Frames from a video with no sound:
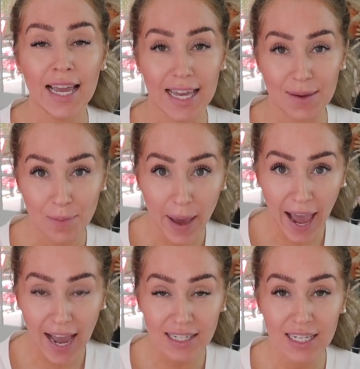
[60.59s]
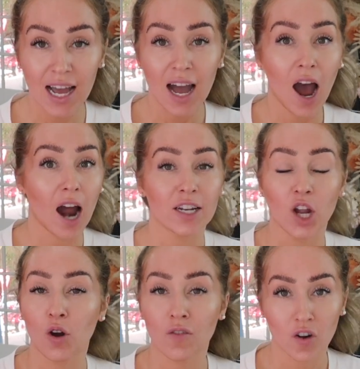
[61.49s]
impact on an
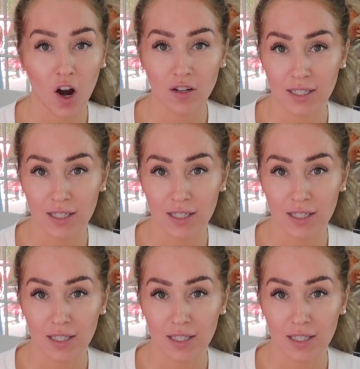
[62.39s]
overall